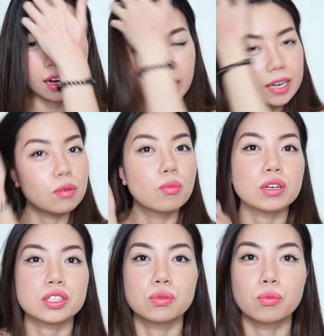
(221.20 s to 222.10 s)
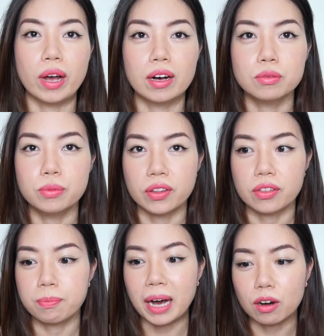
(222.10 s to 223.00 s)
And it works well with
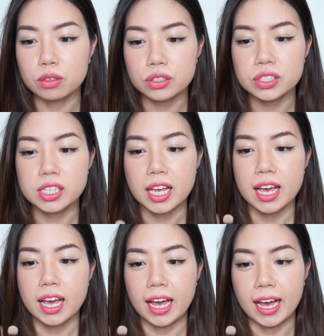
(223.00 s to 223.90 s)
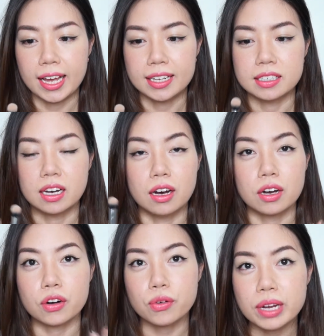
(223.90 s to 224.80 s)
powders and
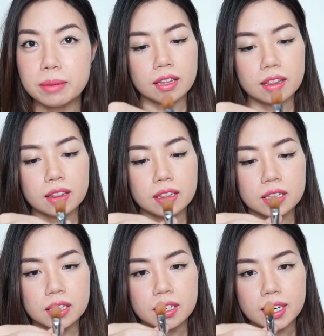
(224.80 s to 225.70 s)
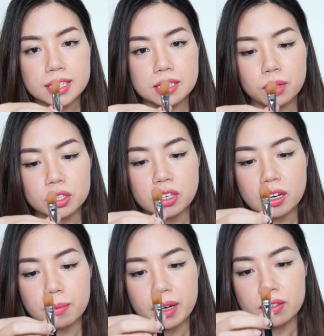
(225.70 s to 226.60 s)
cream. And the next I'm going to talk
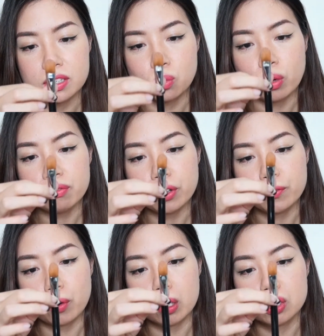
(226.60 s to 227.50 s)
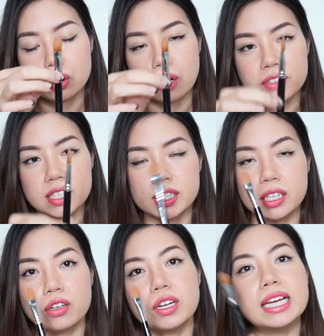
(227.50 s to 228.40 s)
about this 144 Soft Concealer.